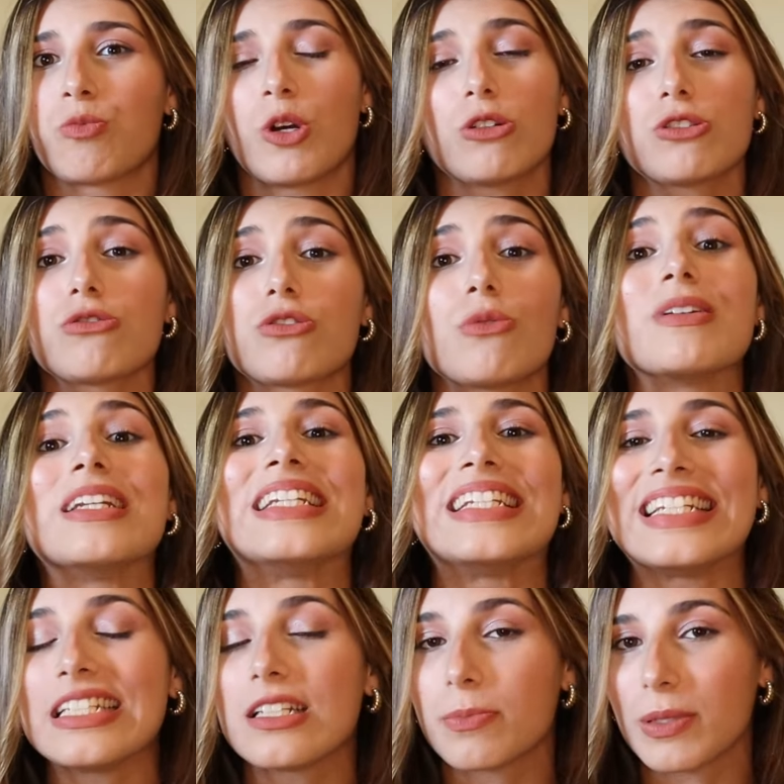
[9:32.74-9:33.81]
we also don't
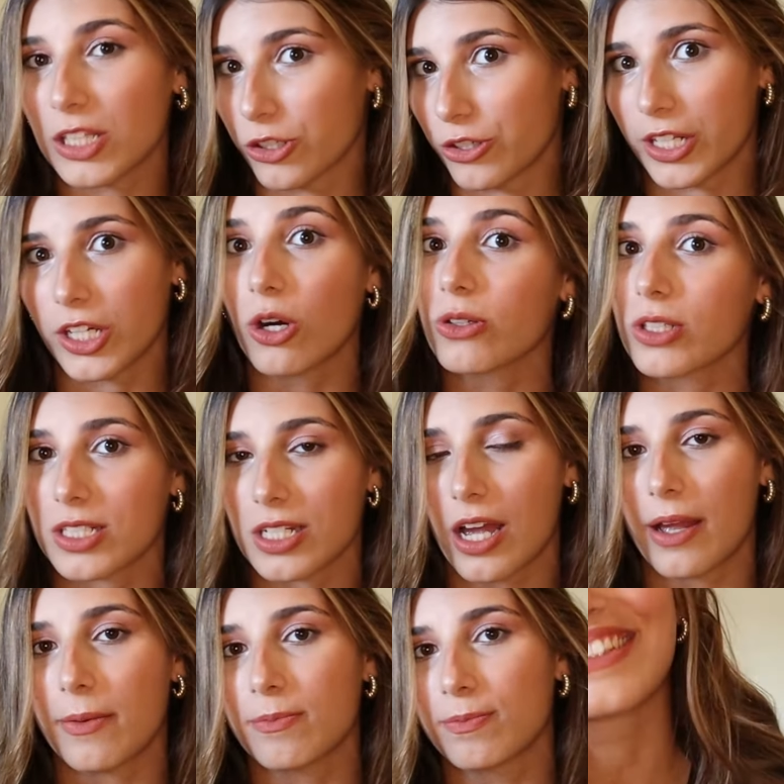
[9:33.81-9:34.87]
need to be learning all the
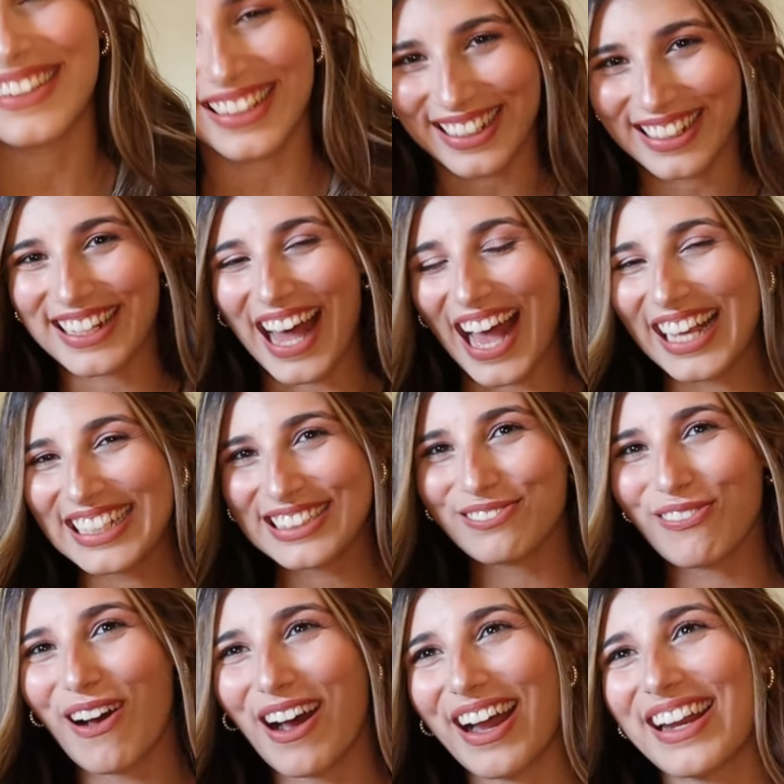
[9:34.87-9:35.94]
time. The
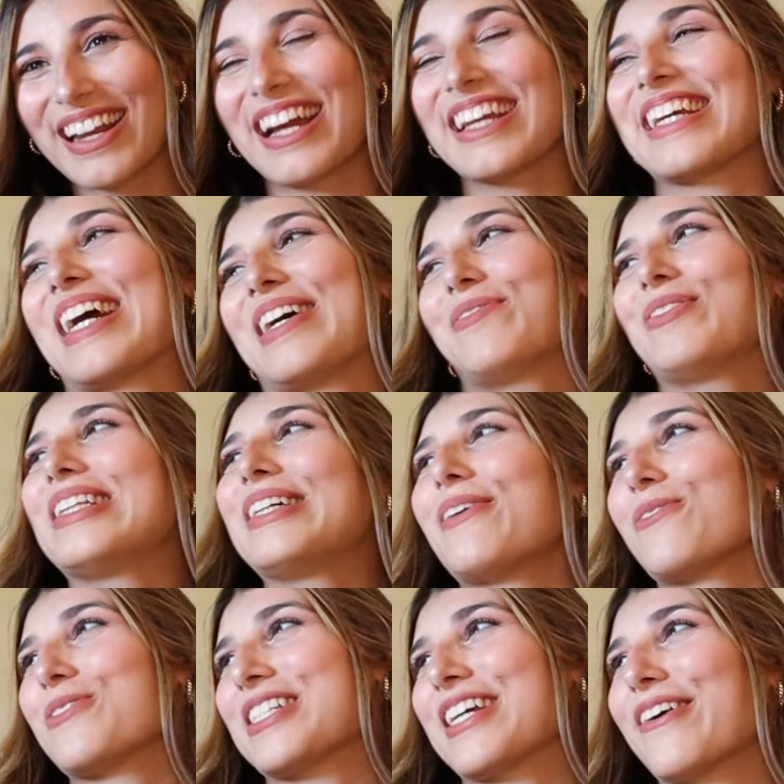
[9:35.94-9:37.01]
last one, I can't believe
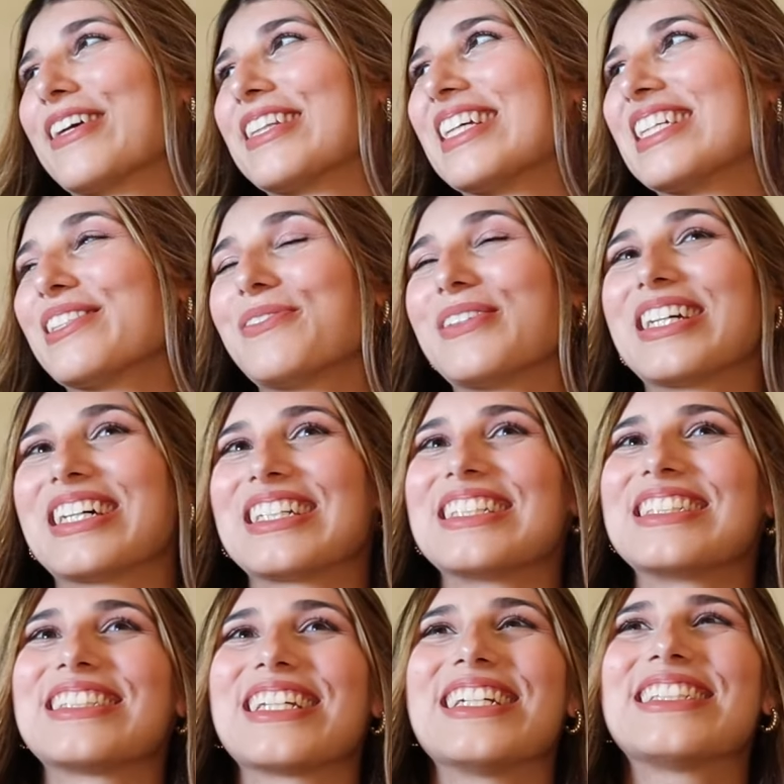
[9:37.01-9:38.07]
I'm sharing this
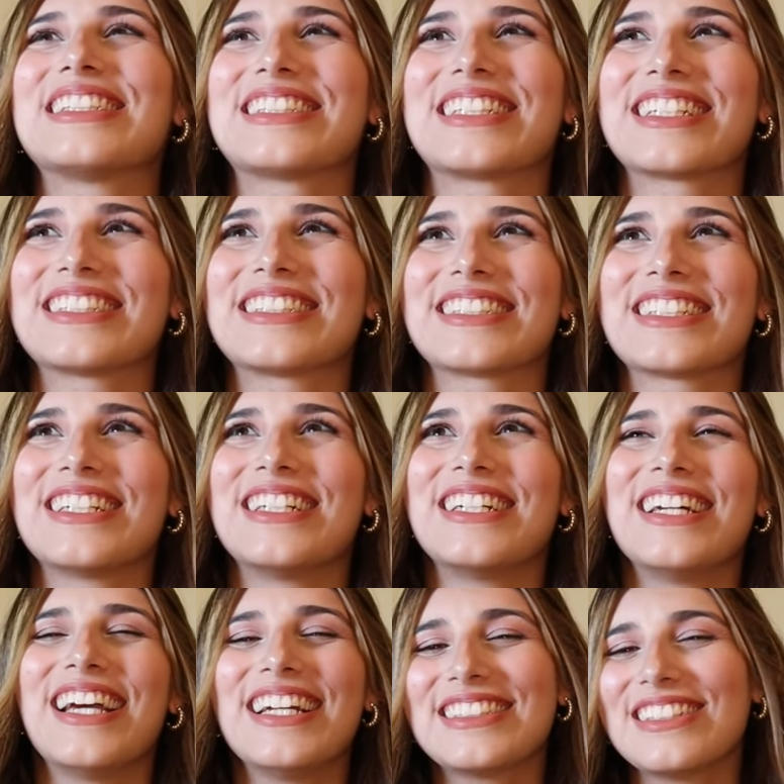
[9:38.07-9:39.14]
because it's just,
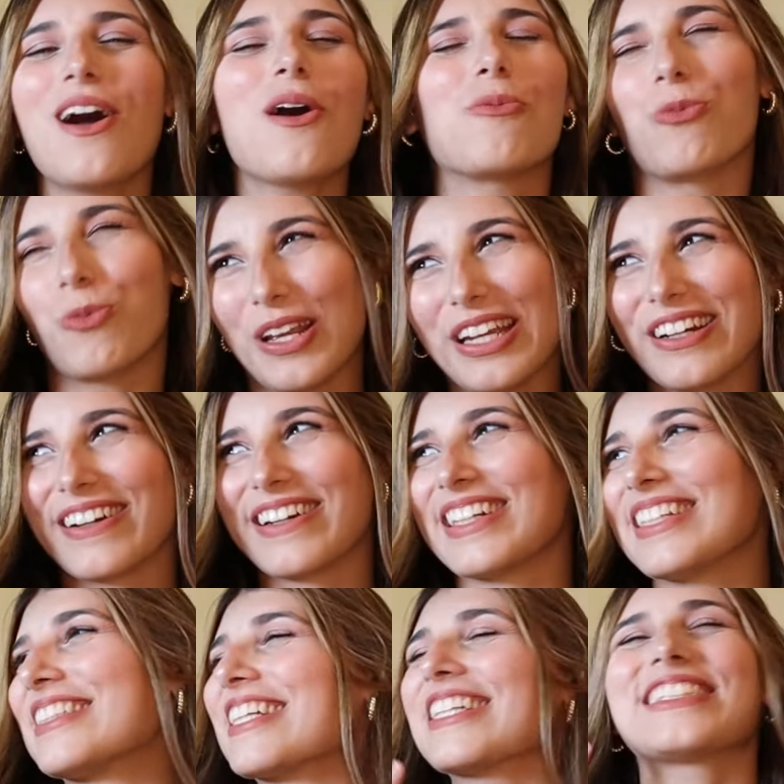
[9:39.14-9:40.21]
it's not
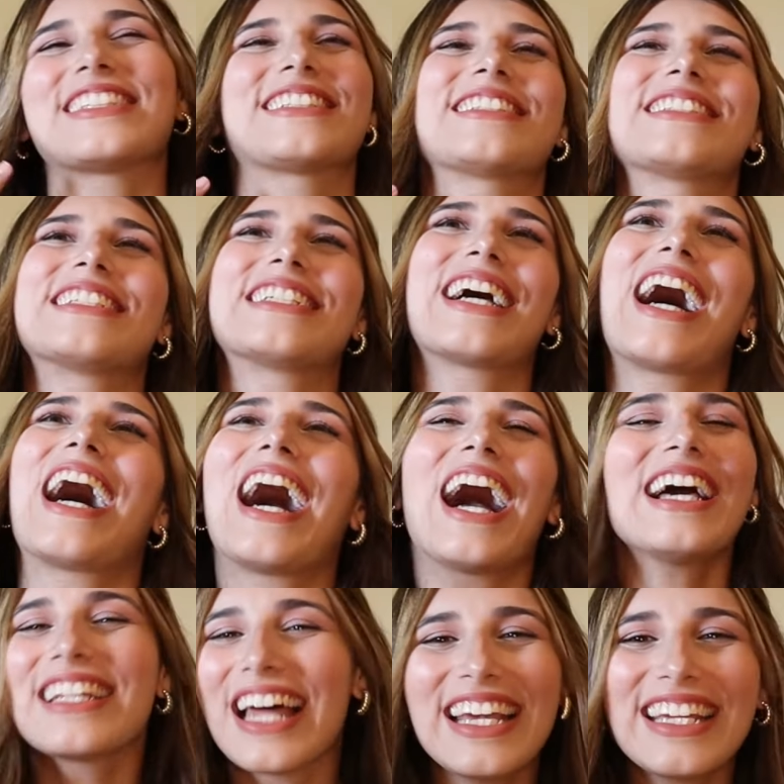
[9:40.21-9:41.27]
weird, it's just,
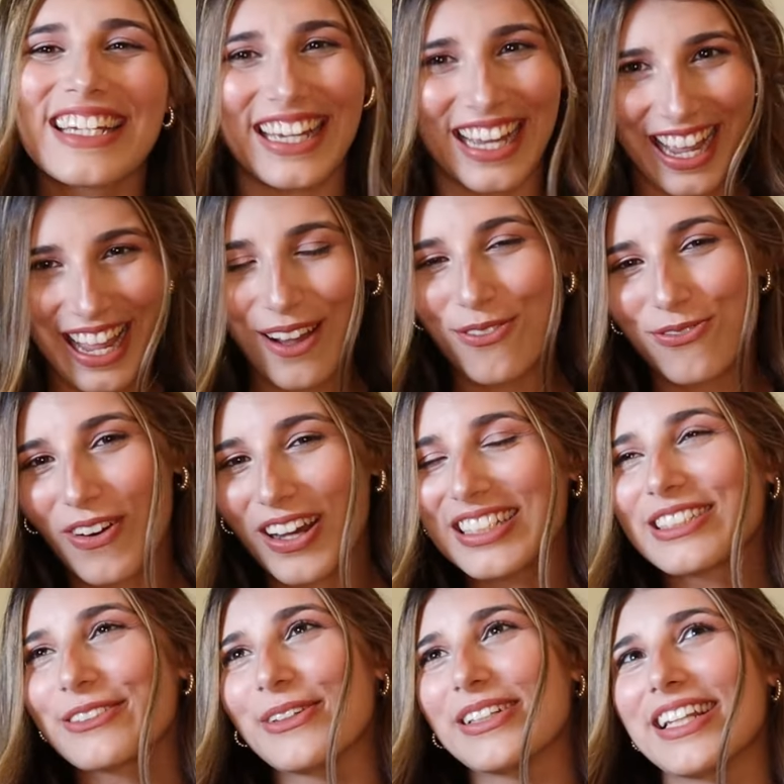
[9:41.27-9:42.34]
I like it. I have
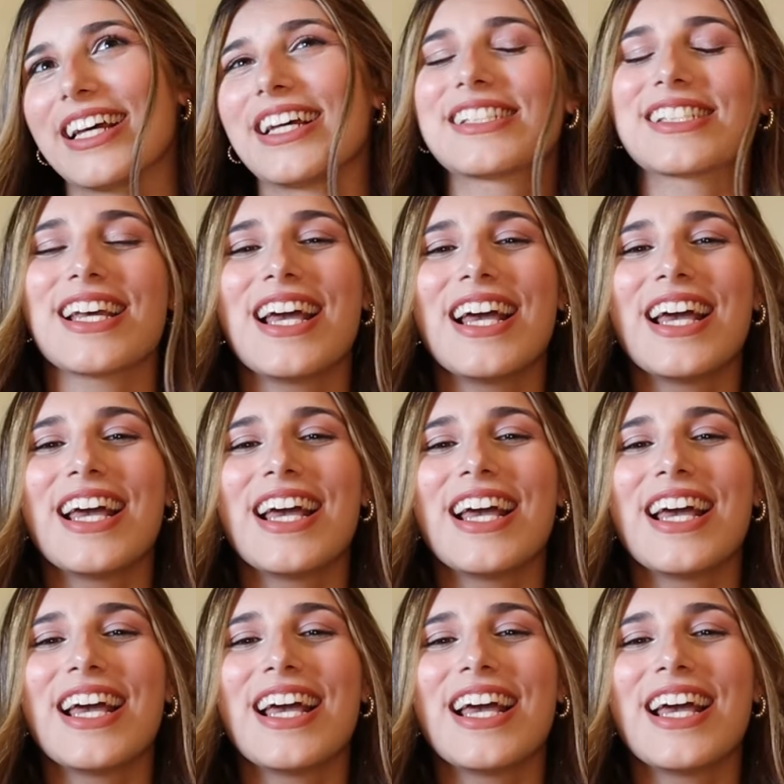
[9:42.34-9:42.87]
fun doing this,